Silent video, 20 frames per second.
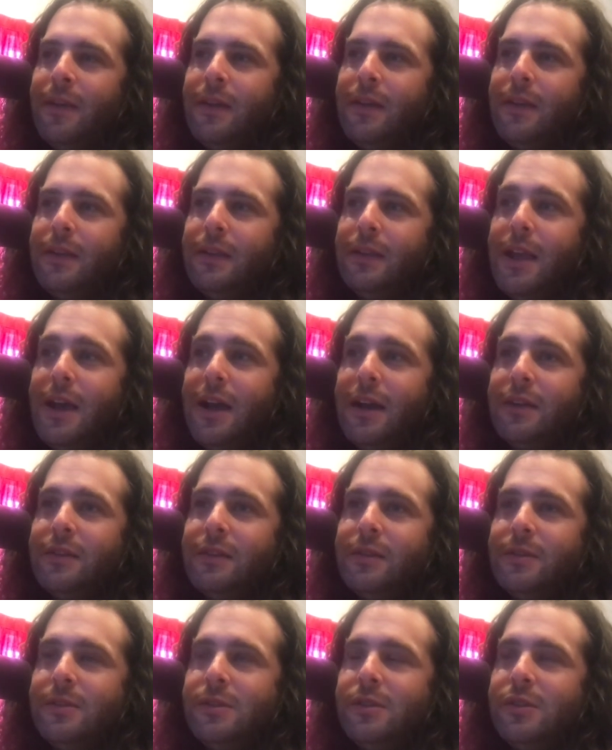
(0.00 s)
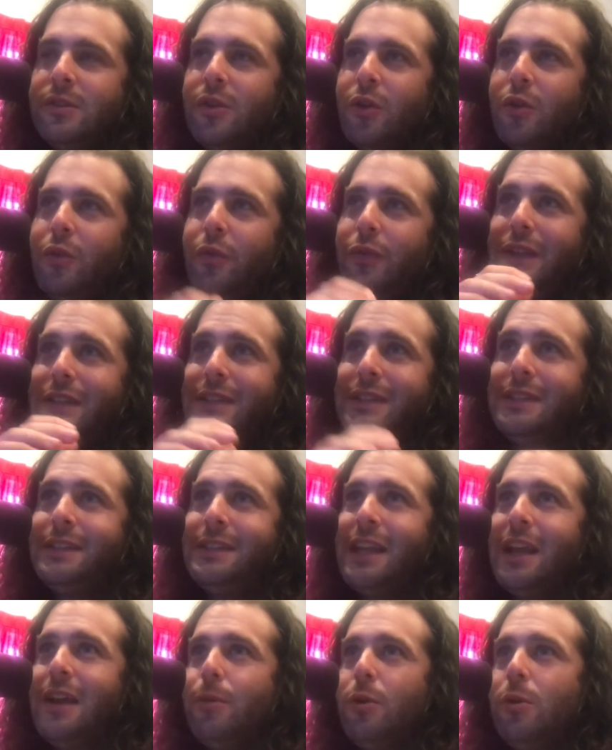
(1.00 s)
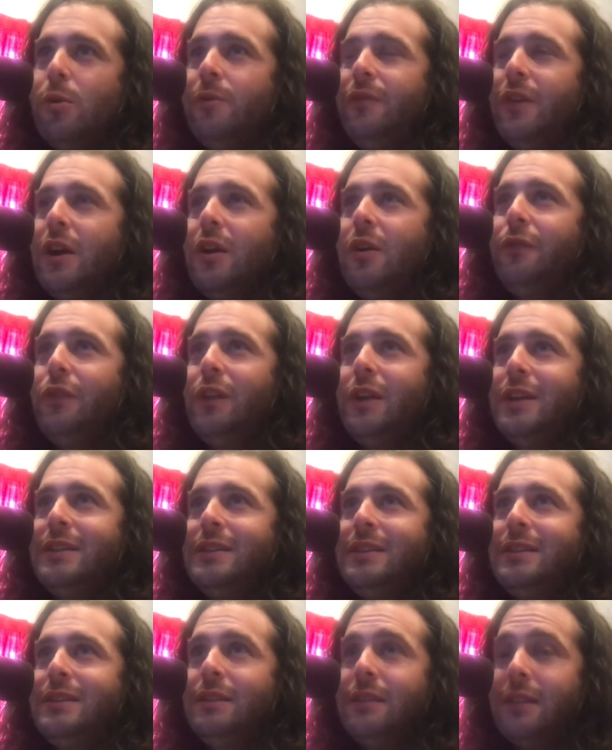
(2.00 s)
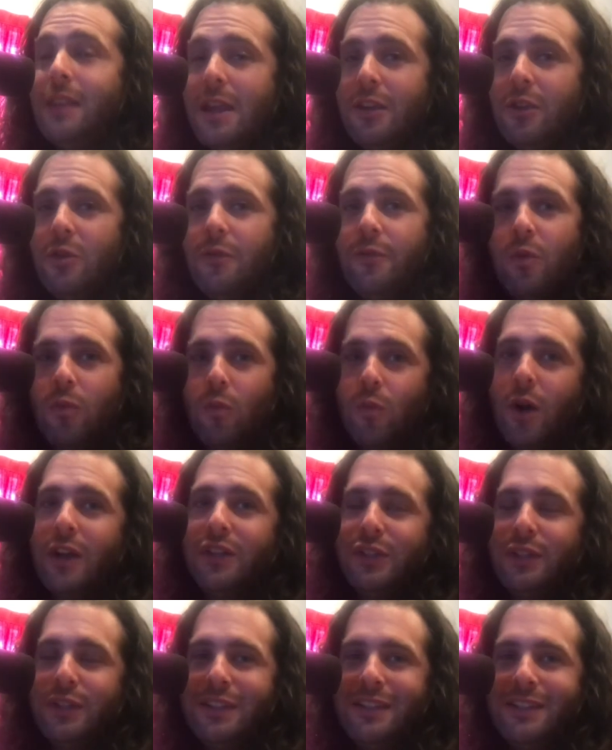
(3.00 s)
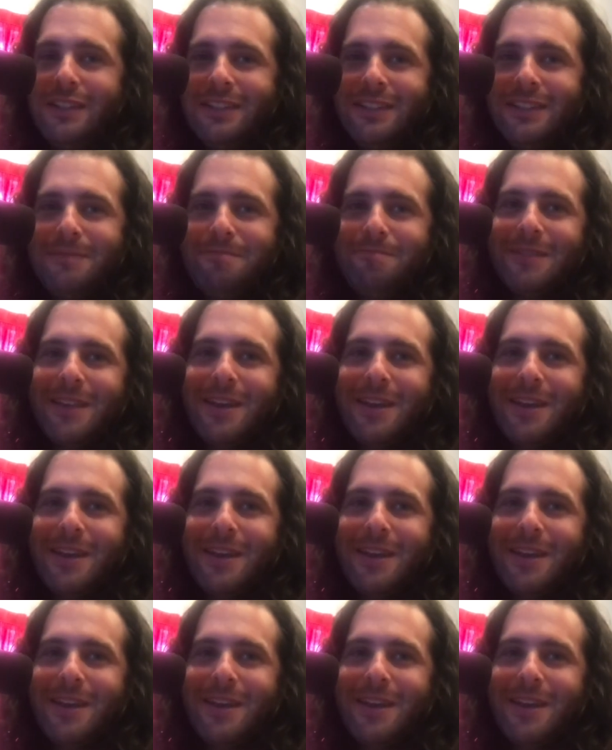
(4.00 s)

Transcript: Yeah. So this is Santa Barbara Fireflies. Thank you for watching this.